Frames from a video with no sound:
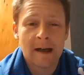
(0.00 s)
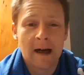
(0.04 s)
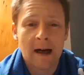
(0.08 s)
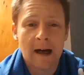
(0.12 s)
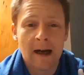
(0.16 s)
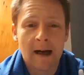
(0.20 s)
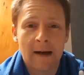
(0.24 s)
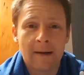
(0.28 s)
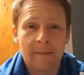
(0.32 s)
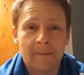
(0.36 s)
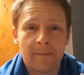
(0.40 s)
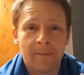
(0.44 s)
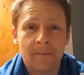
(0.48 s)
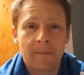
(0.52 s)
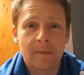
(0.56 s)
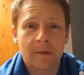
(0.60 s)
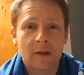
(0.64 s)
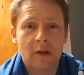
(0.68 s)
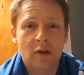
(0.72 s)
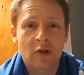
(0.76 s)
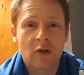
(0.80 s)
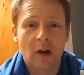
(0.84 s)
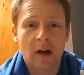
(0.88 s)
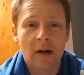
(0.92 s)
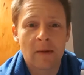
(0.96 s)

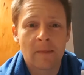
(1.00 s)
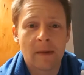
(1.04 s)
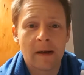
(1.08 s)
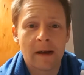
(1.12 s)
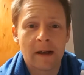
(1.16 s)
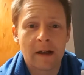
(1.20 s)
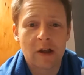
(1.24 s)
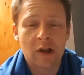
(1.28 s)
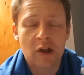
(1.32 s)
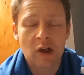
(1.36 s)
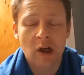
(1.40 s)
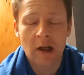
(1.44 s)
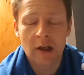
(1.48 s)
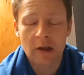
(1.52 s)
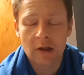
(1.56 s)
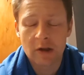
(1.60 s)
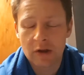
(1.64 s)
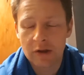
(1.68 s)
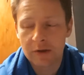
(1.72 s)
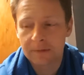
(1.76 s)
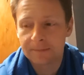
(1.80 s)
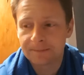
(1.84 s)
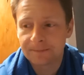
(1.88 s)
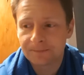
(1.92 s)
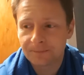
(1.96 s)
and make a
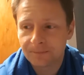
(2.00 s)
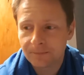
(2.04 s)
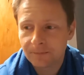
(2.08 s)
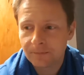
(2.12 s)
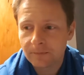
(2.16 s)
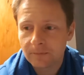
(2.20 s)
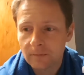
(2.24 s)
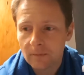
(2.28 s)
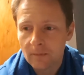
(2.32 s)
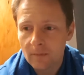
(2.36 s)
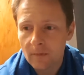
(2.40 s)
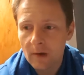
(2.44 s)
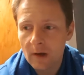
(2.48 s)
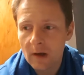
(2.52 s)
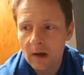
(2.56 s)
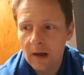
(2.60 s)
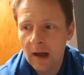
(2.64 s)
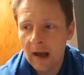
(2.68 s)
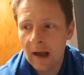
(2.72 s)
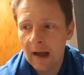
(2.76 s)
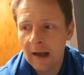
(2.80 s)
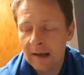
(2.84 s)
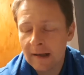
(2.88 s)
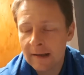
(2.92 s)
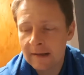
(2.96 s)
change.
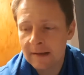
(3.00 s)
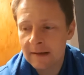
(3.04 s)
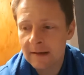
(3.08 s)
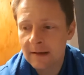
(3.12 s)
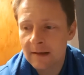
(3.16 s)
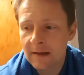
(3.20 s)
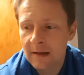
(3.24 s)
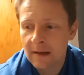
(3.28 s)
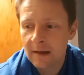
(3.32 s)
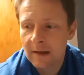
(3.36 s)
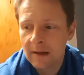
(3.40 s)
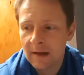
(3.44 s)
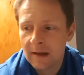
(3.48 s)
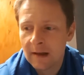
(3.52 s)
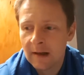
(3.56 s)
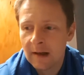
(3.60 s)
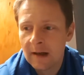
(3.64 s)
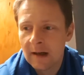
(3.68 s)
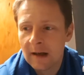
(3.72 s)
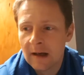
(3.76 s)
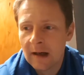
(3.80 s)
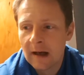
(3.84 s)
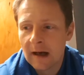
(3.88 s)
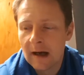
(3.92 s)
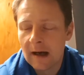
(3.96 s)
And
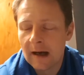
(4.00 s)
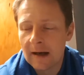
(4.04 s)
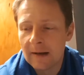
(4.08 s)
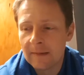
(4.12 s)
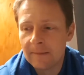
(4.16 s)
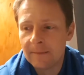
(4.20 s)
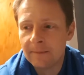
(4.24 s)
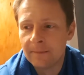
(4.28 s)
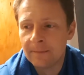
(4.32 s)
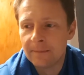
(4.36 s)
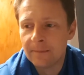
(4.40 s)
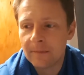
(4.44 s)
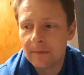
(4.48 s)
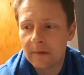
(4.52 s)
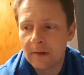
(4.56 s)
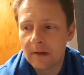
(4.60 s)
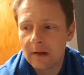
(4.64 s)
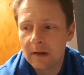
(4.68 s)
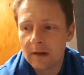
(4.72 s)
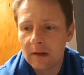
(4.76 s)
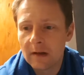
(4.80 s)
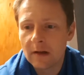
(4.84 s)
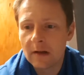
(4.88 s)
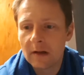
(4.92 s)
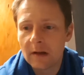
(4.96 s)

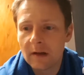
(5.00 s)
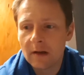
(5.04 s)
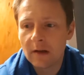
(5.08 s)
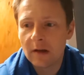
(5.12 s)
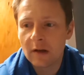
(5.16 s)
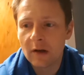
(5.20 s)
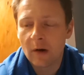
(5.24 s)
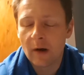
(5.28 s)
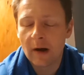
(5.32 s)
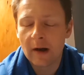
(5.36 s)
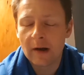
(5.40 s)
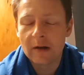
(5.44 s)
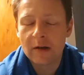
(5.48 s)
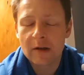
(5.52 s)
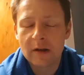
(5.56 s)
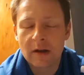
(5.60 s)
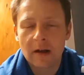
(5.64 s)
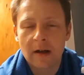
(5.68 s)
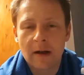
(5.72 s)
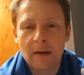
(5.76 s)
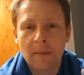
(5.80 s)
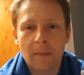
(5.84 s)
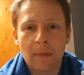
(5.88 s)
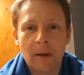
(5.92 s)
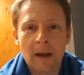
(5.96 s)
I used
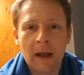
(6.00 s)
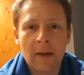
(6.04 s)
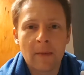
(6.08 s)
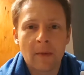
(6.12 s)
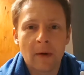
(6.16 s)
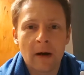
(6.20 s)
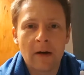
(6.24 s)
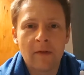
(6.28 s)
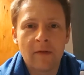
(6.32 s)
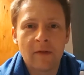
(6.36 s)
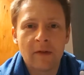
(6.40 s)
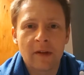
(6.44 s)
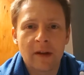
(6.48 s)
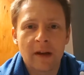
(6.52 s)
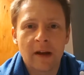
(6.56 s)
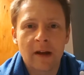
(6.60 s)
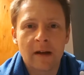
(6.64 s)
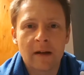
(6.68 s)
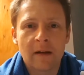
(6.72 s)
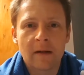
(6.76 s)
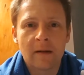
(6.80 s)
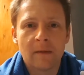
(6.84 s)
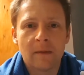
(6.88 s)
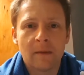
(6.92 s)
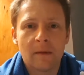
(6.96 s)
to complain about
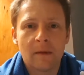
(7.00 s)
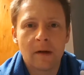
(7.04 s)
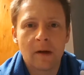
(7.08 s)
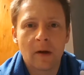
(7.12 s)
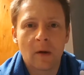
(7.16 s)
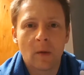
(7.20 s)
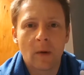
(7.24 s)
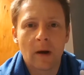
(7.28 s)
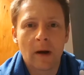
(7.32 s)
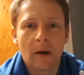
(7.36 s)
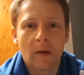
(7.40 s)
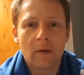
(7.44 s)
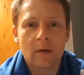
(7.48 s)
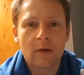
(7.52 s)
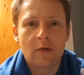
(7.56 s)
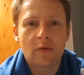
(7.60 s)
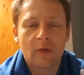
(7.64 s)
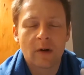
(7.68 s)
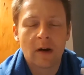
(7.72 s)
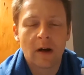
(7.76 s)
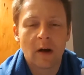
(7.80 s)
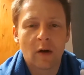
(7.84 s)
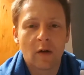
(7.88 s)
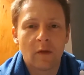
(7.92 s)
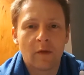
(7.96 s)
everything, when I was
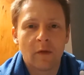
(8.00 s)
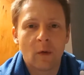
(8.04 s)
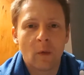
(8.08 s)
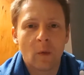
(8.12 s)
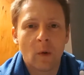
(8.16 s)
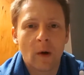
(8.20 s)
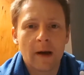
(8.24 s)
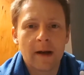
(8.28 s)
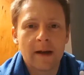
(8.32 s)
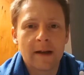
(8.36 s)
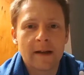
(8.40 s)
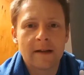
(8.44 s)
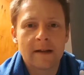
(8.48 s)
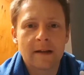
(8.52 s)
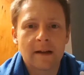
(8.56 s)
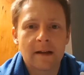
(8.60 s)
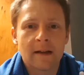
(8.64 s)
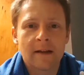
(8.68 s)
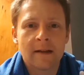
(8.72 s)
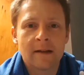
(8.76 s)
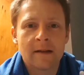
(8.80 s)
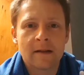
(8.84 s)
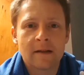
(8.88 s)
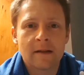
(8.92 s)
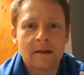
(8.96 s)
real overweight,
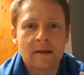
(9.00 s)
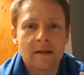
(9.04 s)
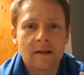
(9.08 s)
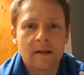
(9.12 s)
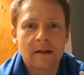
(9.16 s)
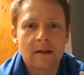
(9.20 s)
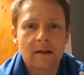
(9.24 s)
and